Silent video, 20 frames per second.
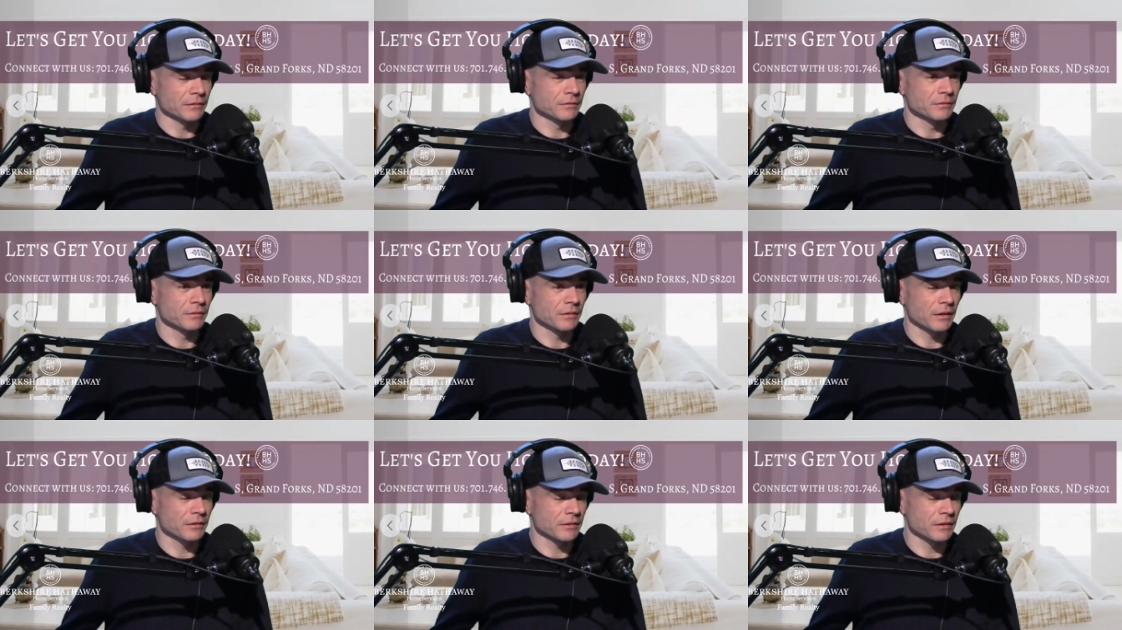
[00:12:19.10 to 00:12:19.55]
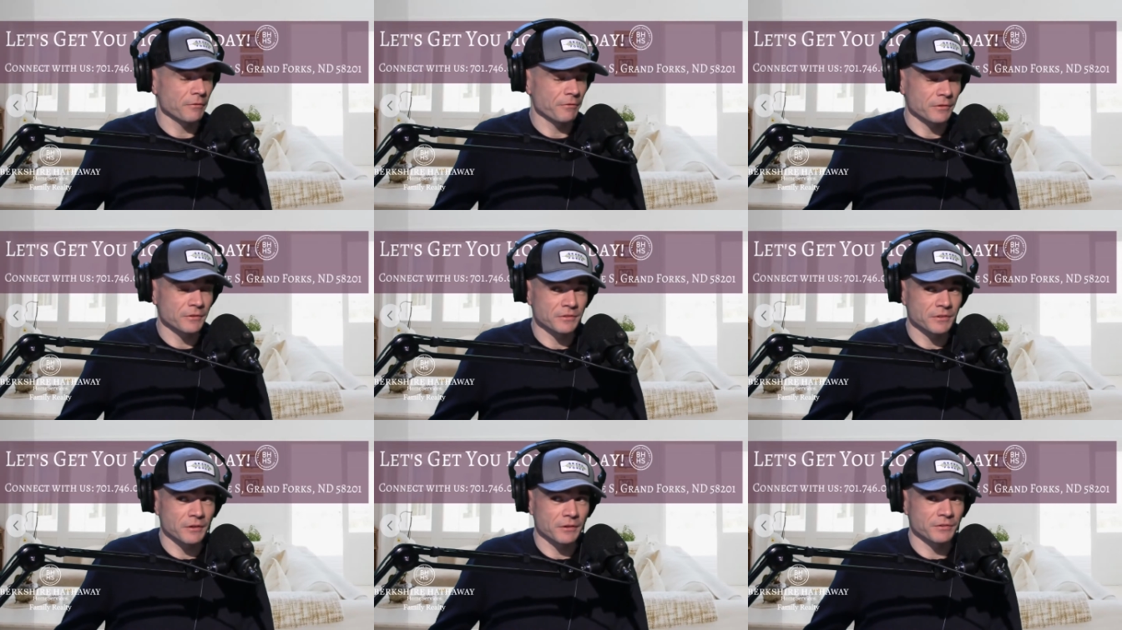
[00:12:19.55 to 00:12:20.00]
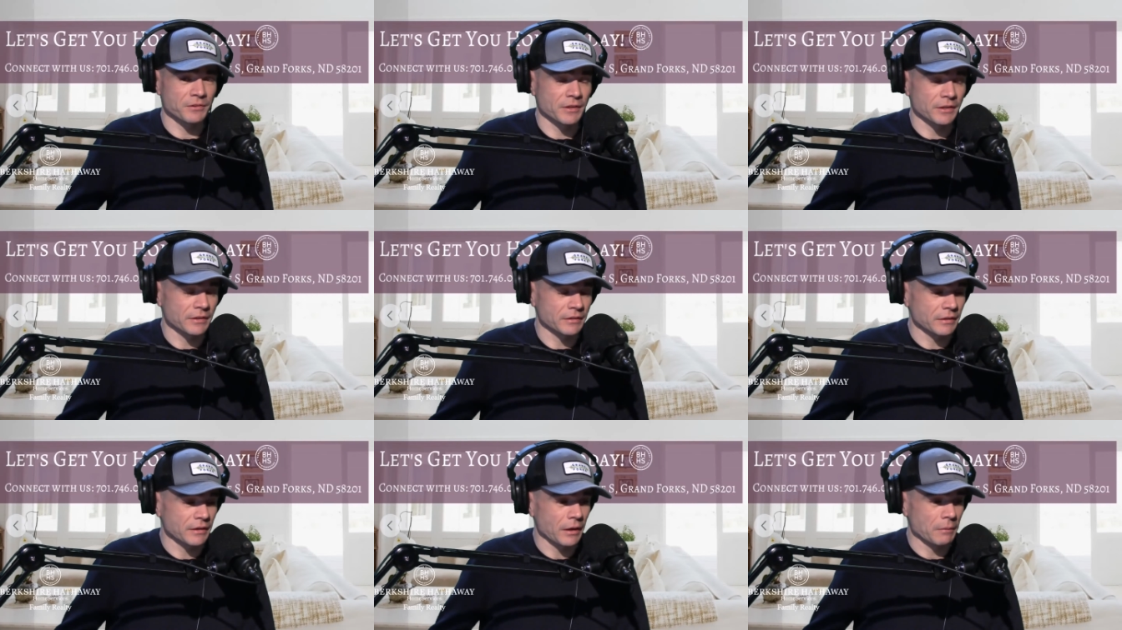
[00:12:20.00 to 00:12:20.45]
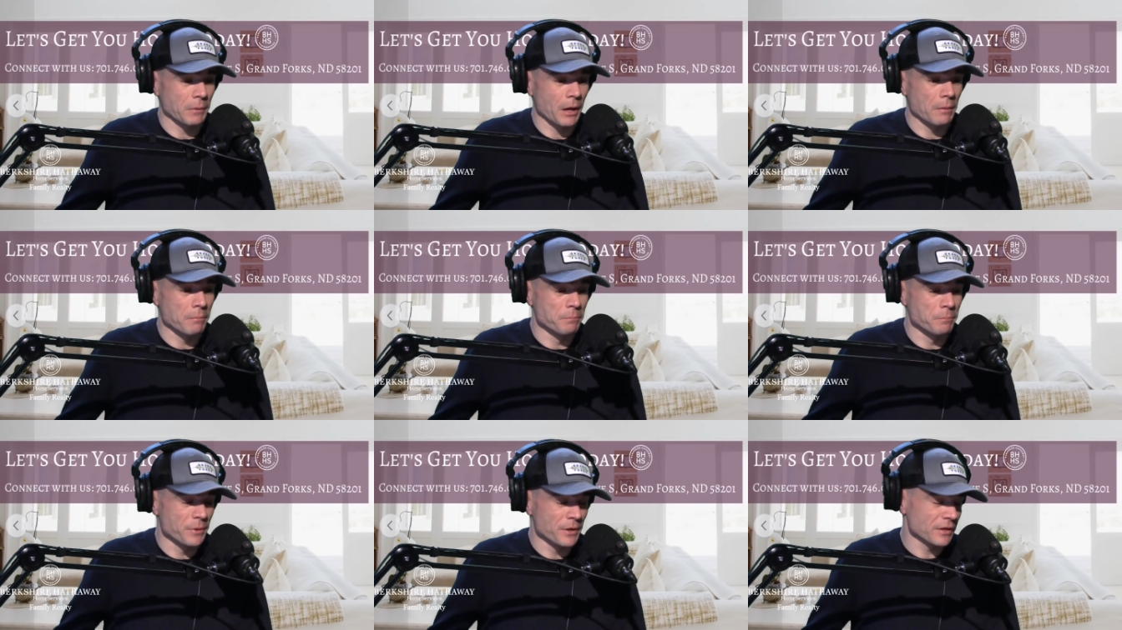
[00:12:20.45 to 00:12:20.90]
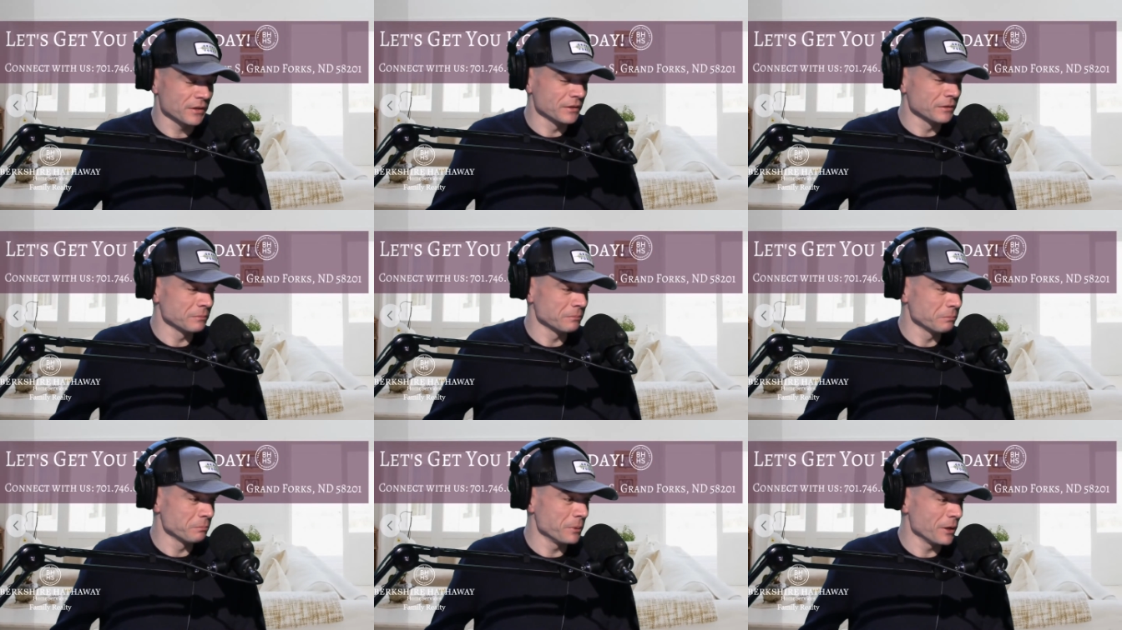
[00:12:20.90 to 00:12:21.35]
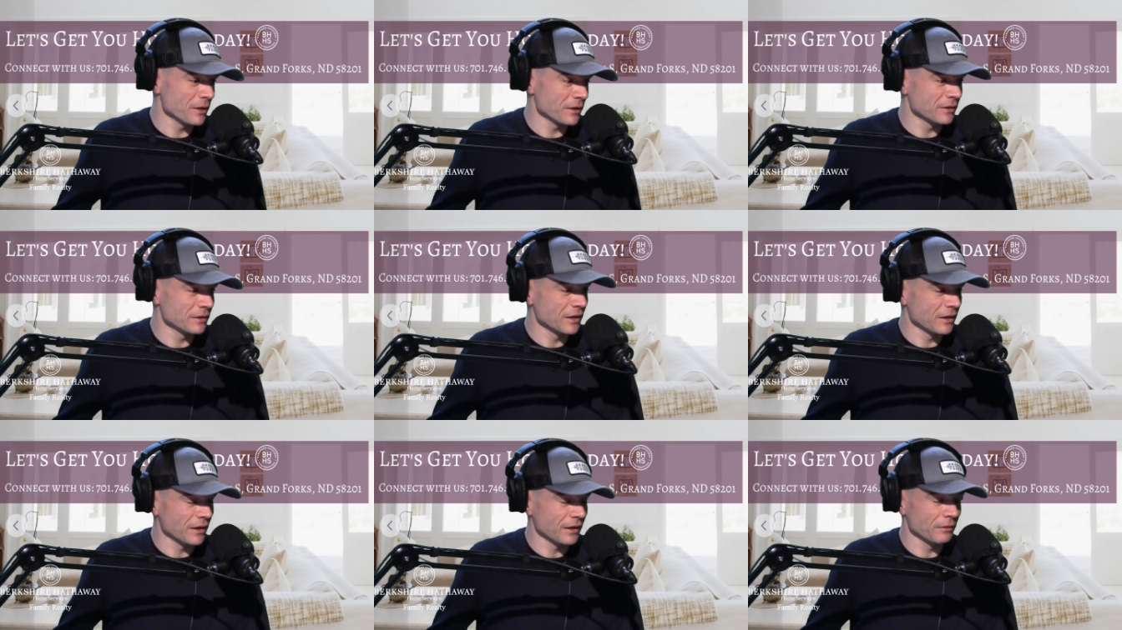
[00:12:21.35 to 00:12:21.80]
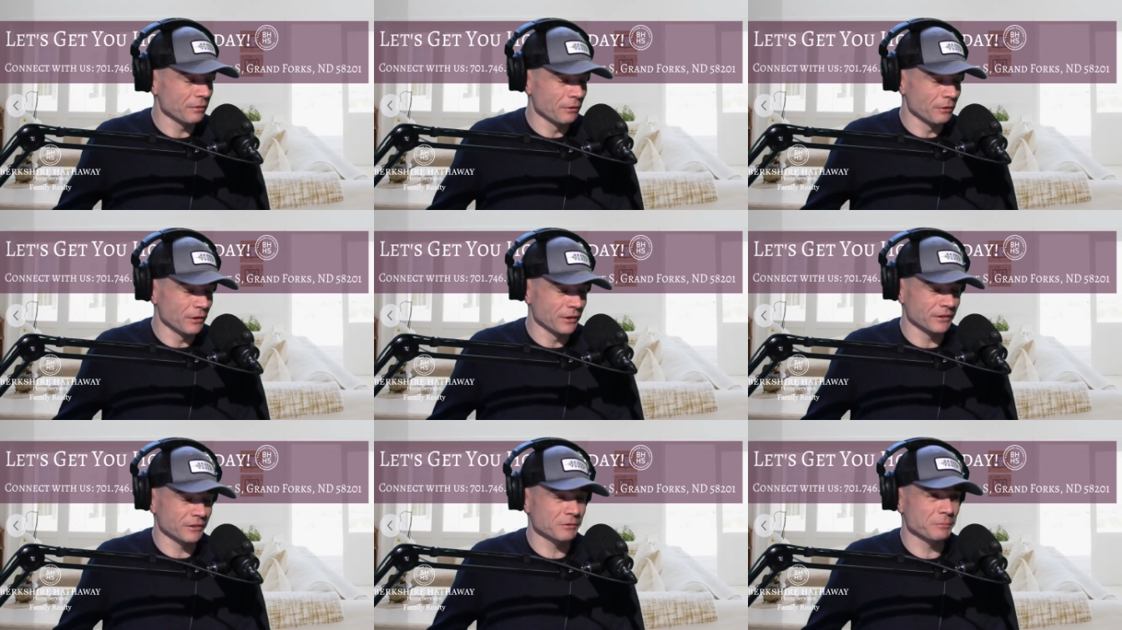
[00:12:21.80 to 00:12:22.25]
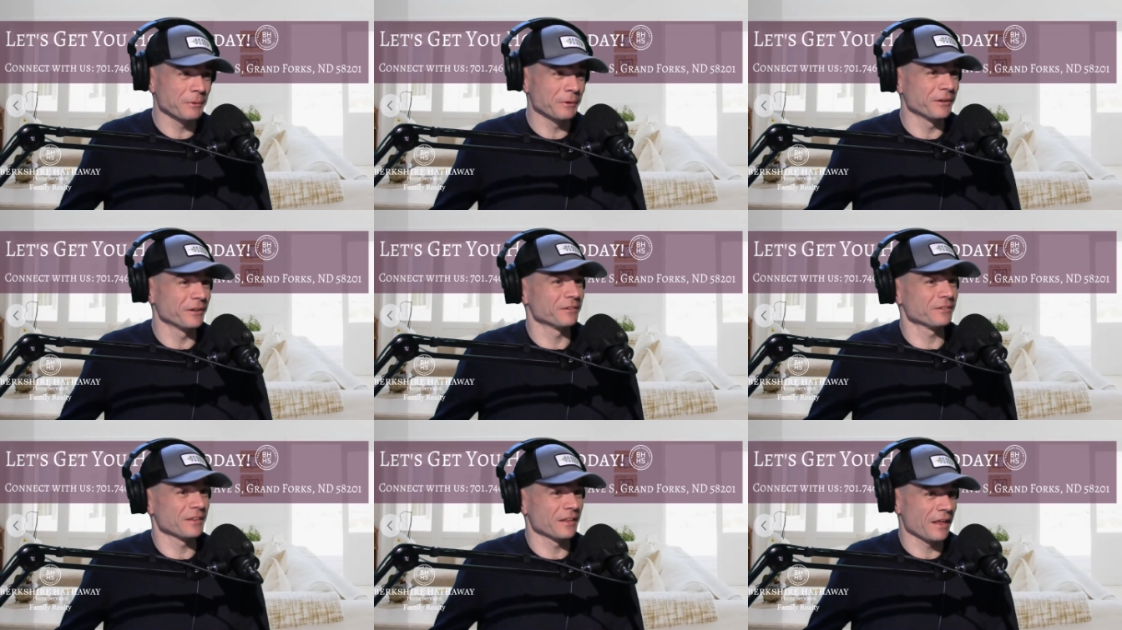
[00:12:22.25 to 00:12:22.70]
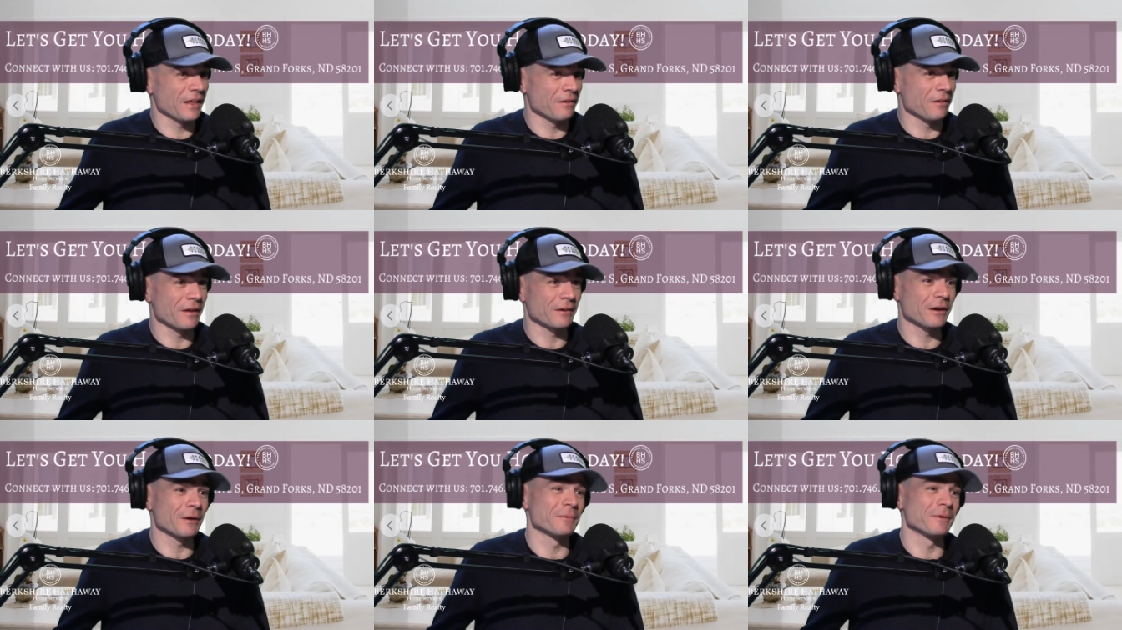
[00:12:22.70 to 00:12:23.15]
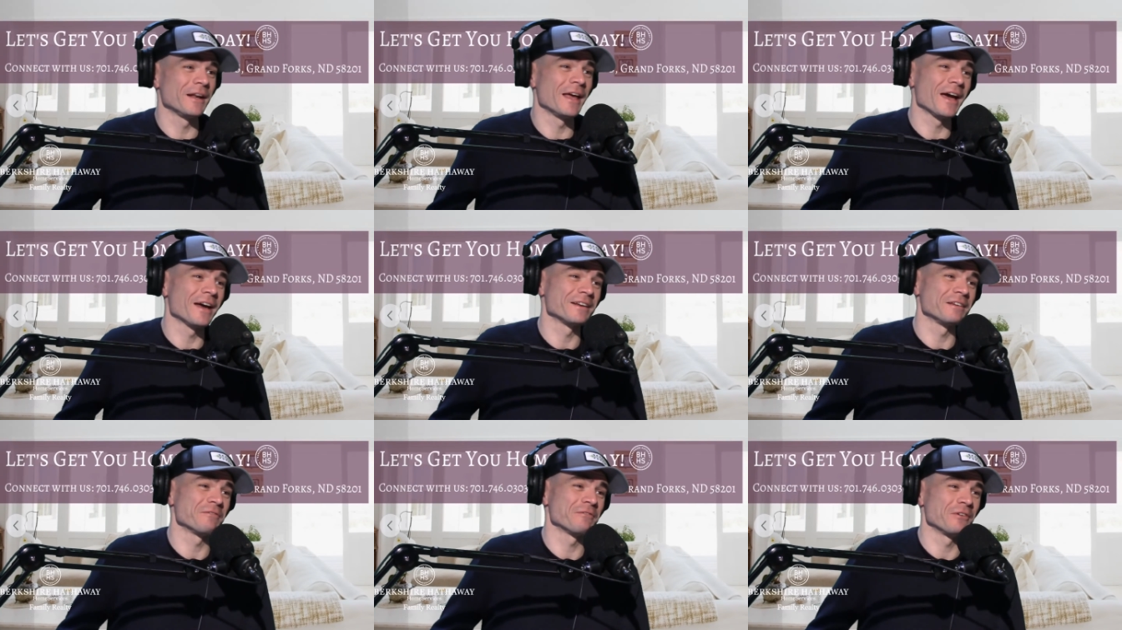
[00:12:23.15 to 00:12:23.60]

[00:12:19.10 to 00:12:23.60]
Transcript: that definitely sounds like a, a big, big uh, learning experience that'll come in handy for,